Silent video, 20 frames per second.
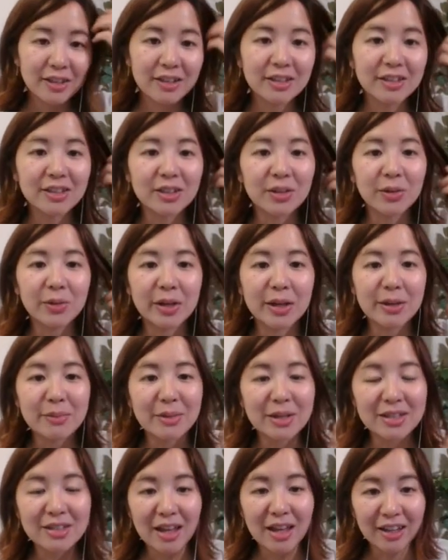So it
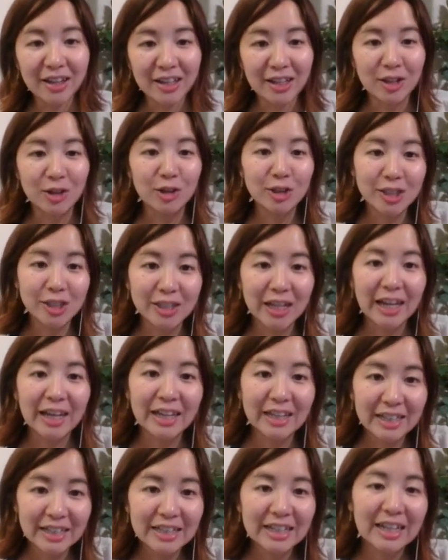means that he looks like
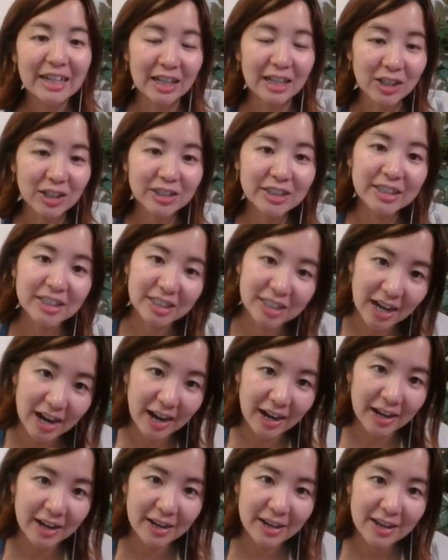he looks
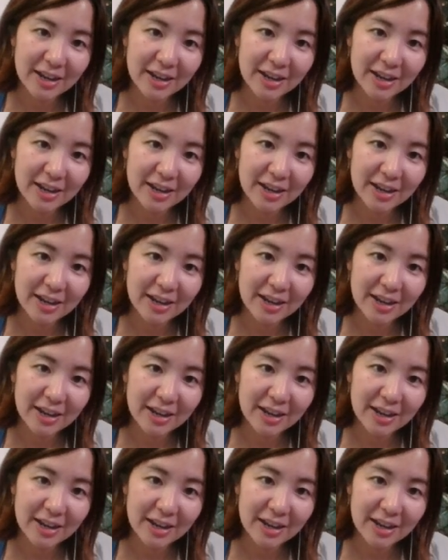shy,